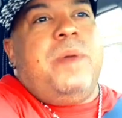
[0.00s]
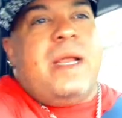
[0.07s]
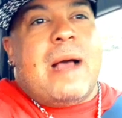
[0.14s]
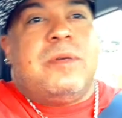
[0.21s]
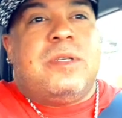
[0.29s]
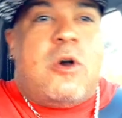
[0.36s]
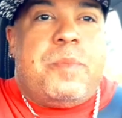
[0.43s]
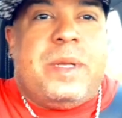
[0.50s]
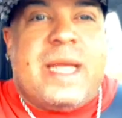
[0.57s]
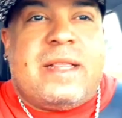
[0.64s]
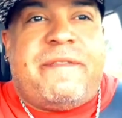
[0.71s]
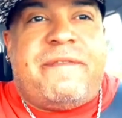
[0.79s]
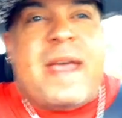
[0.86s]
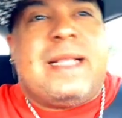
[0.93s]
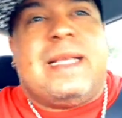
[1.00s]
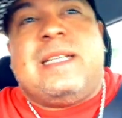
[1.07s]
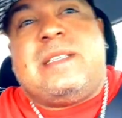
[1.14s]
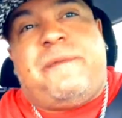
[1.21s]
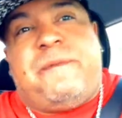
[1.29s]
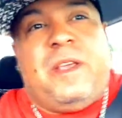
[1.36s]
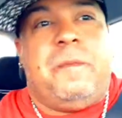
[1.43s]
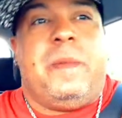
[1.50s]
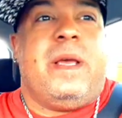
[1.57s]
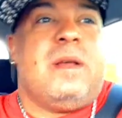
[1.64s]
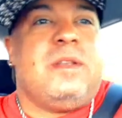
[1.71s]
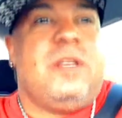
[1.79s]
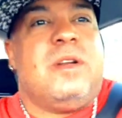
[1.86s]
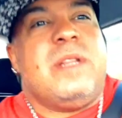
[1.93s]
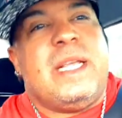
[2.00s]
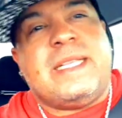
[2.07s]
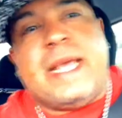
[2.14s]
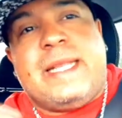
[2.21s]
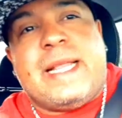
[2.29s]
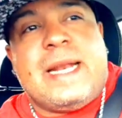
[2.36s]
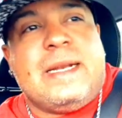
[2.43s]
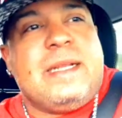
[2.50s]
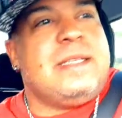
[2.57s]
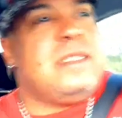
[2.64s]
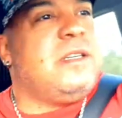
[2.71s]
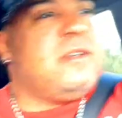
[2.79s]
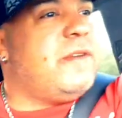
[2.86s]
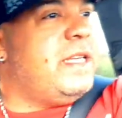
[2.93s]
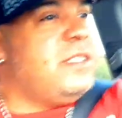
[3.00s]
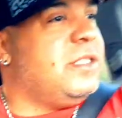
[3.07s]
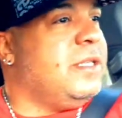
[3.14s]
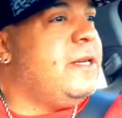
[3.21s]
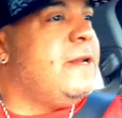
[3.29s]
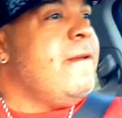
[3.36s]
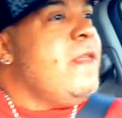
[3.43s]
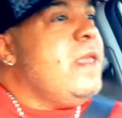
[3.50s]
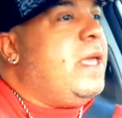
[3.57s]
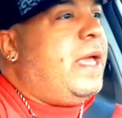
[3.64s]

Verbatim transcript: But I was hoping that the fact that it's a female, you know, they take that into consideration